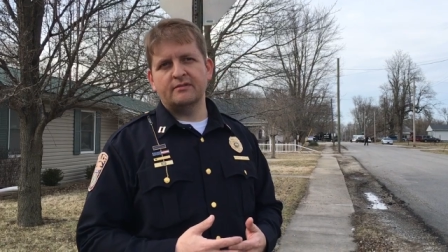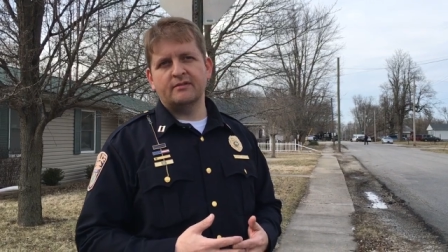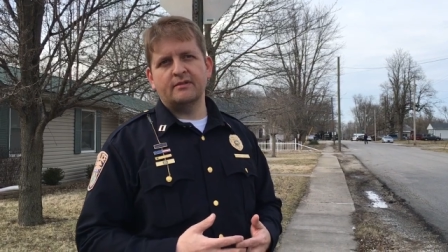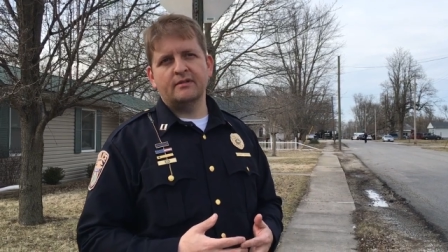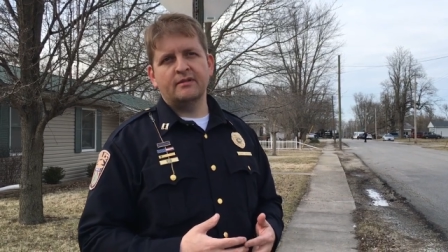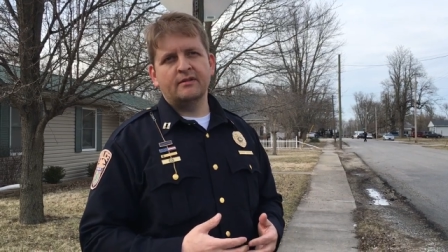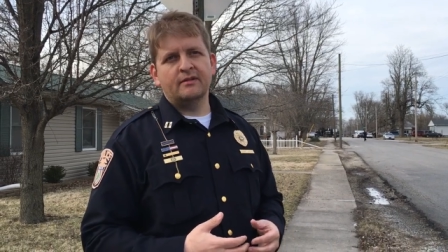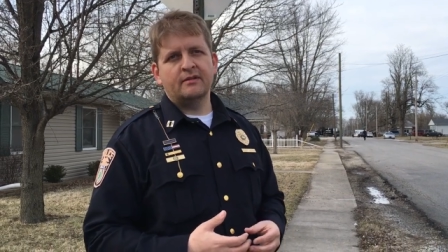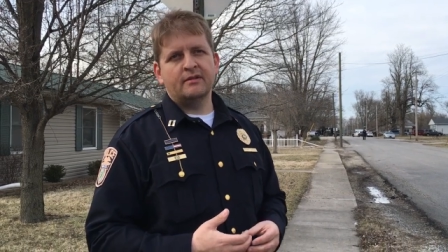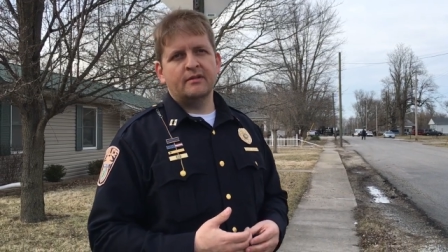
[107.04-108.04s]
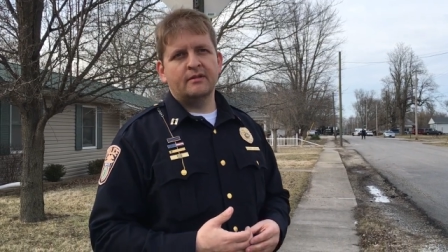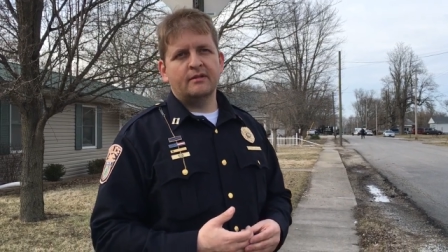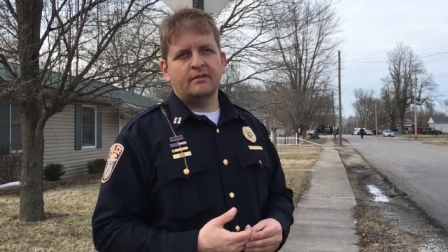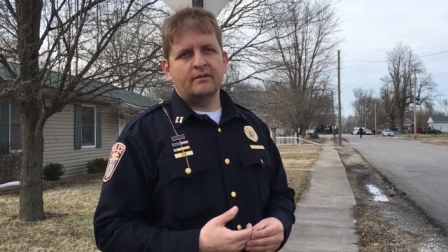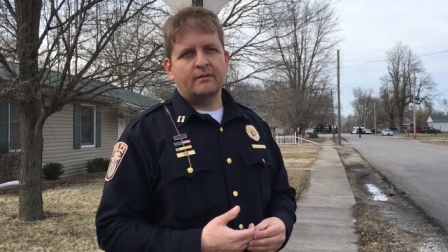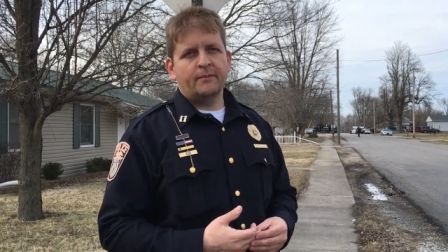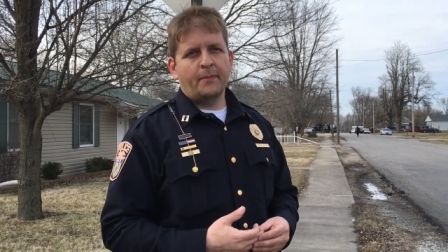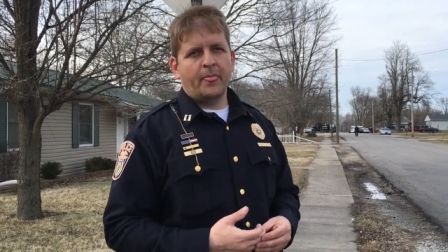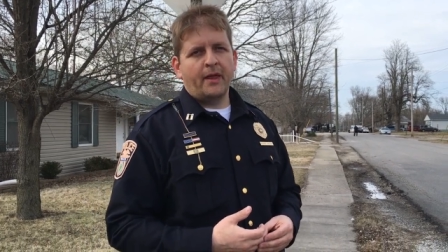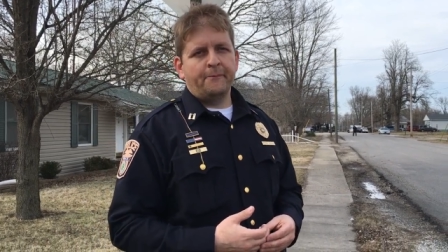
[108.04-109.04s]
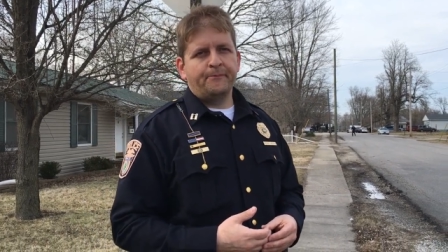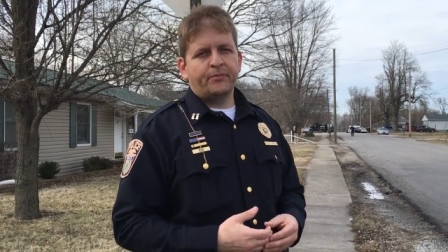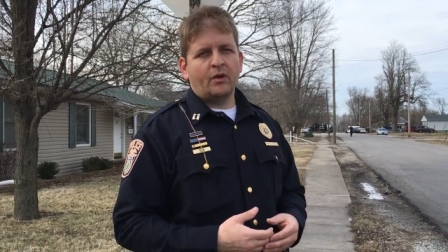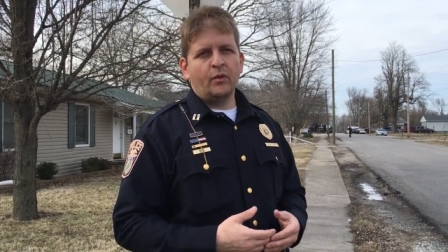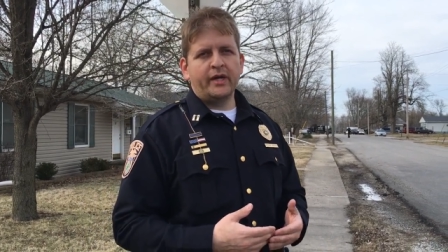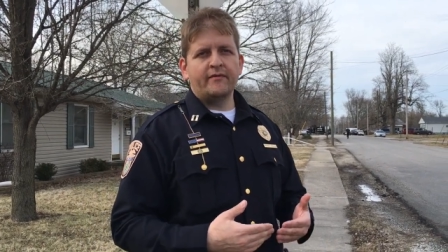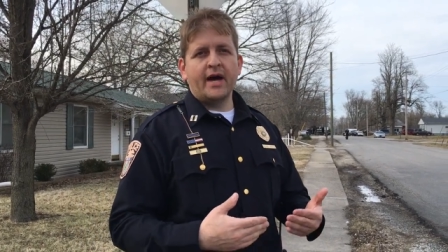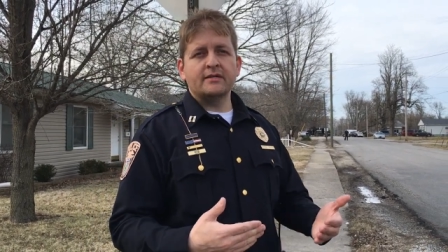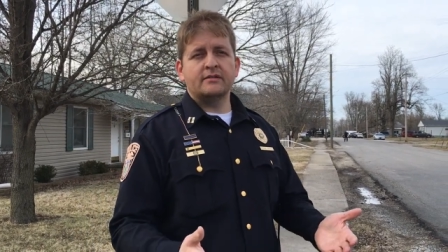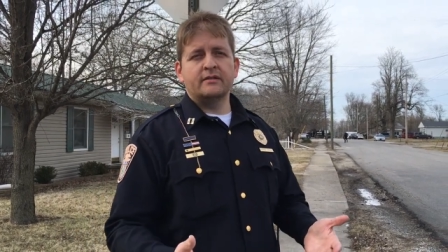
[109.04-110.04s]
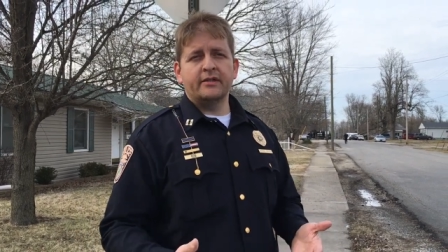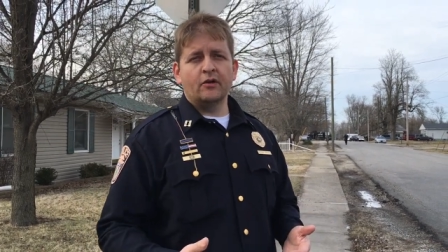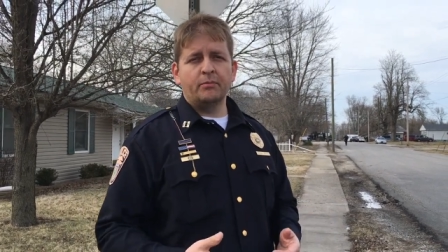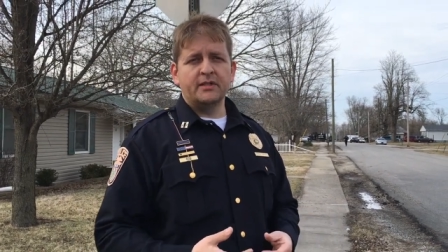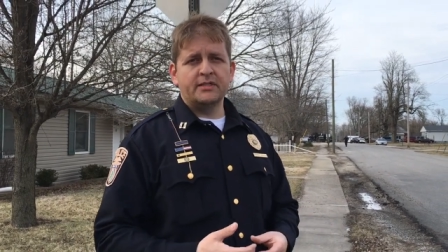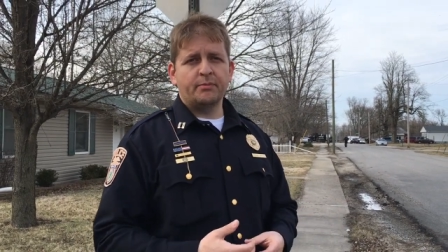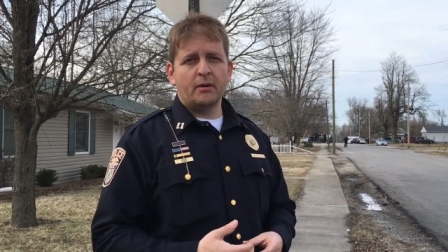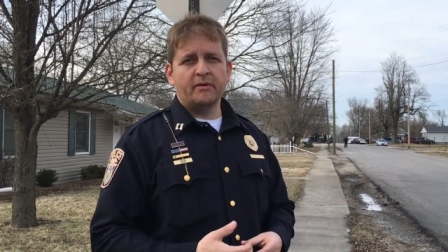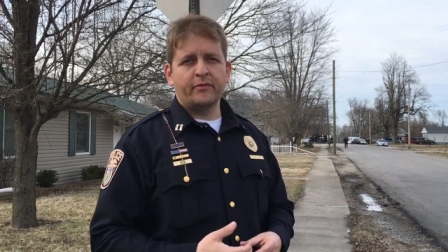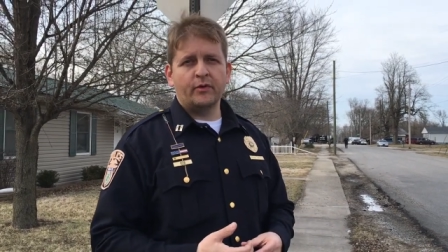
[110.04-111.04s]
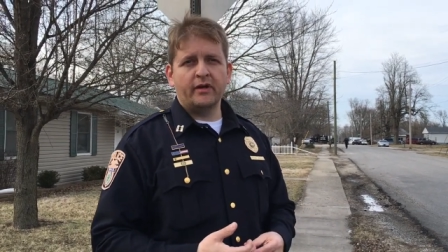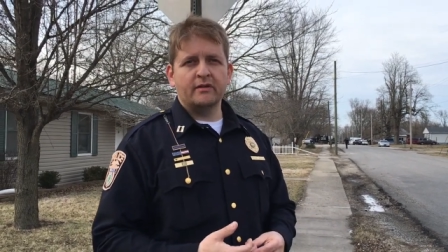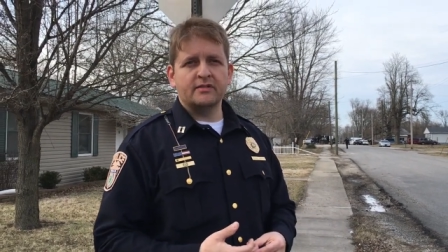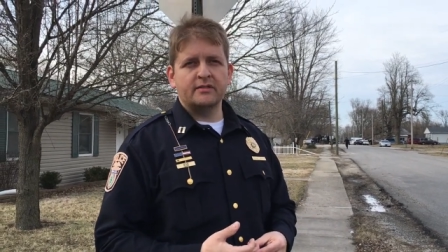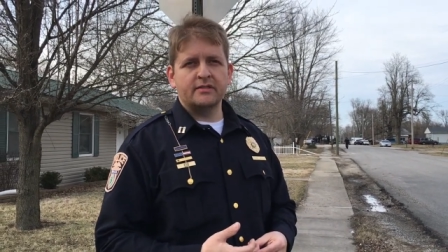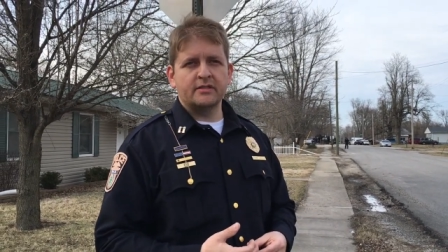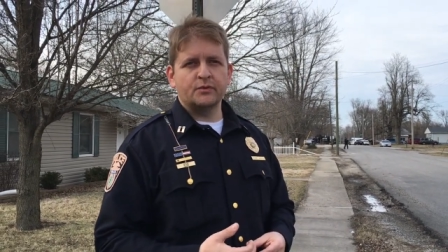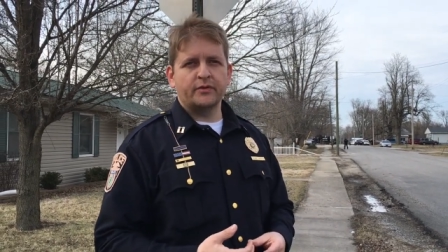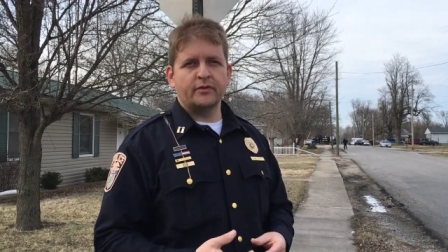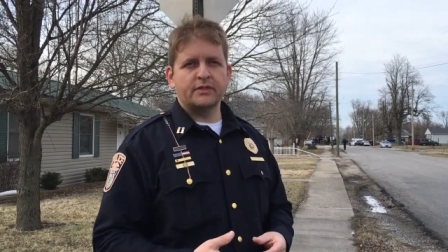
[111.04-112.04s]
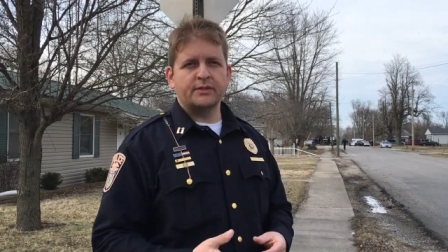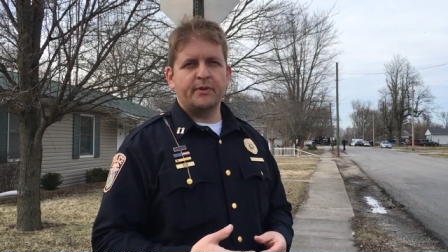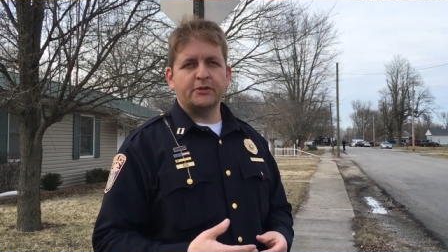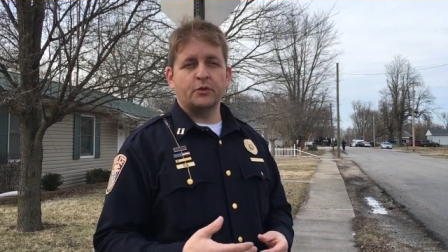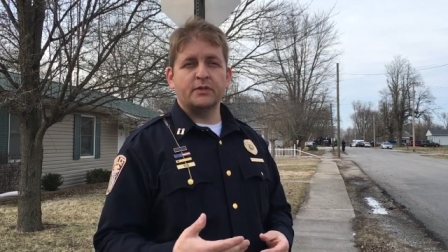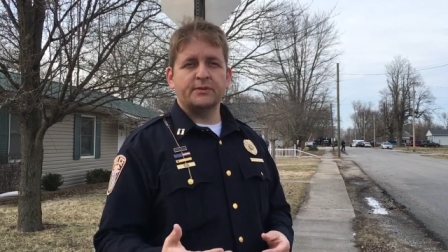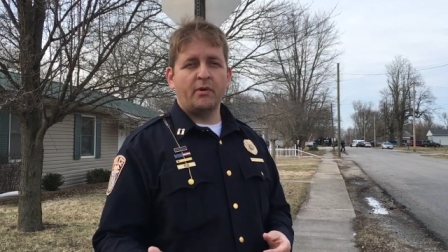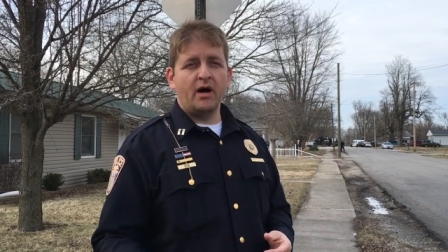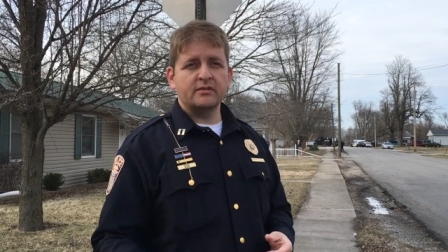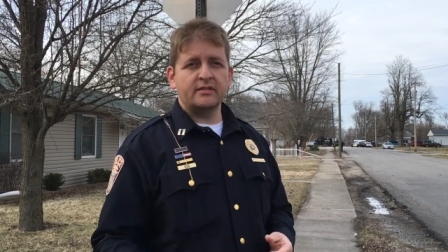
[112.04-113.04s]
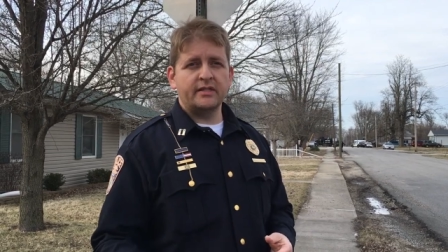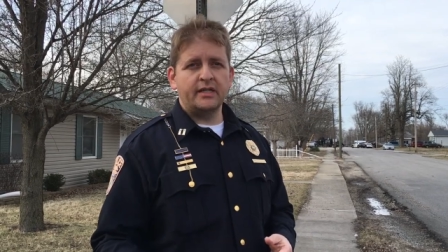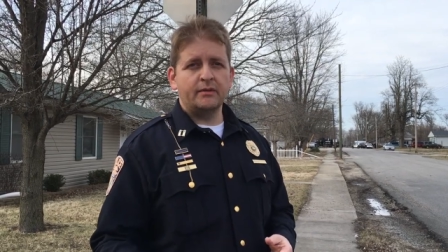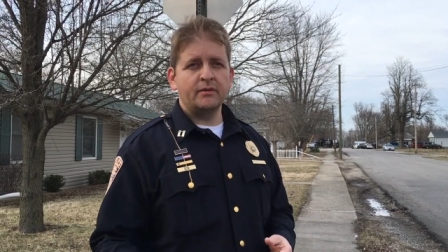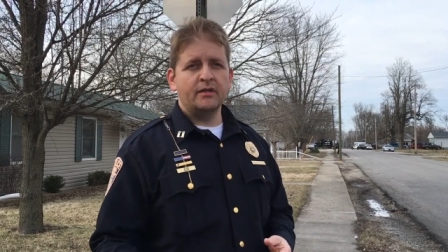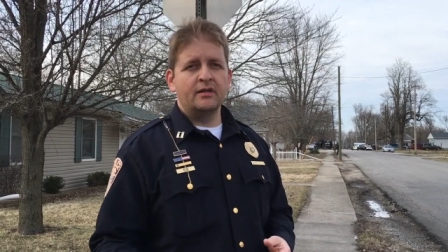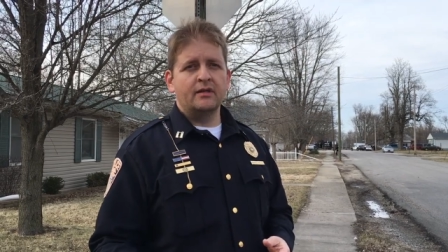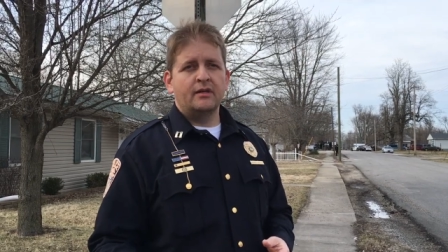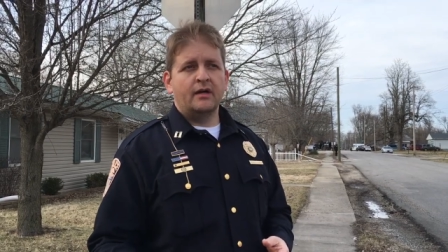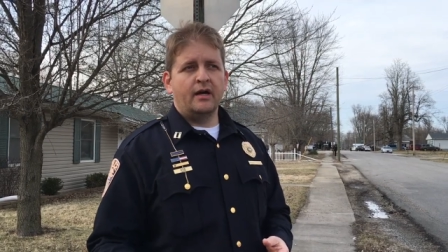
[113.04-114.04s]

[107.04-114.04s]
What agencies have responded so far? We have asked the Terre Haute Police Department for their assistance with their special response team.